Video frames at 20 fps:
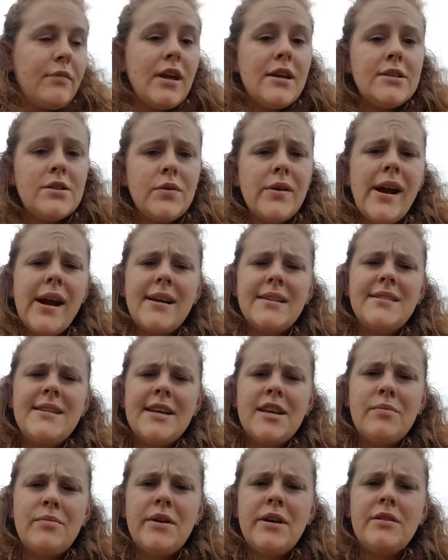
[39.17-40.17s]
So yeah, it's
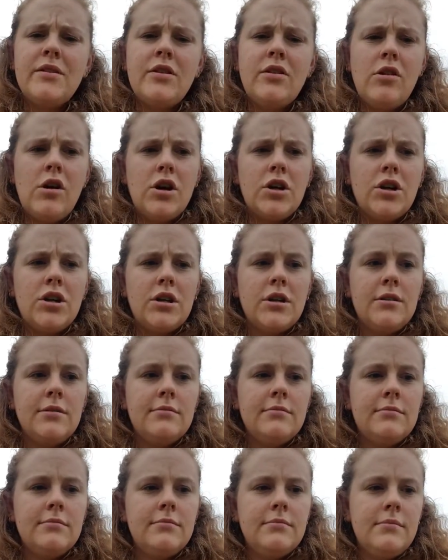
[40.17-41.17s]
taking me a little longer
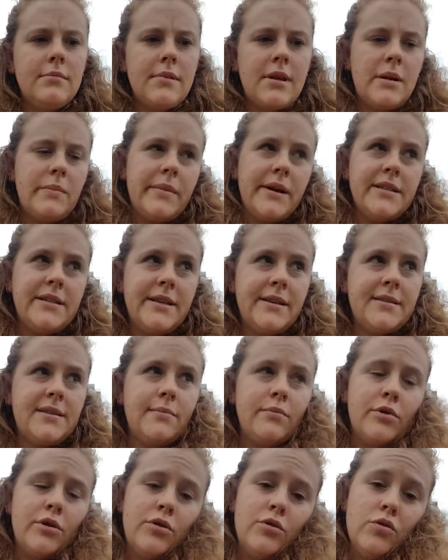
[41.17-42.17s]
than it might take
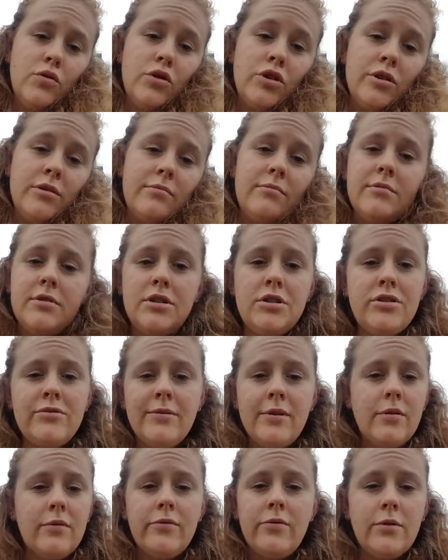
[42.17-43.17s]
someone who could
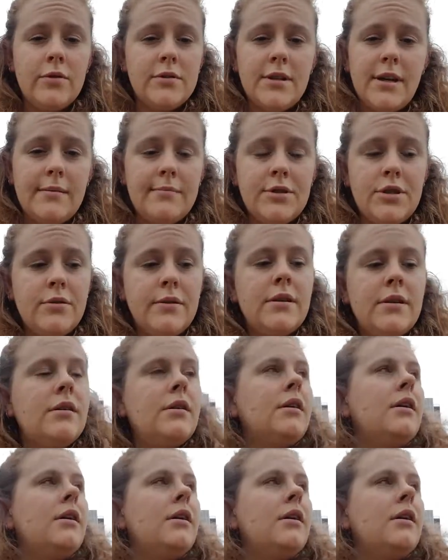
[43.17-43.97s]
devote full-time to it.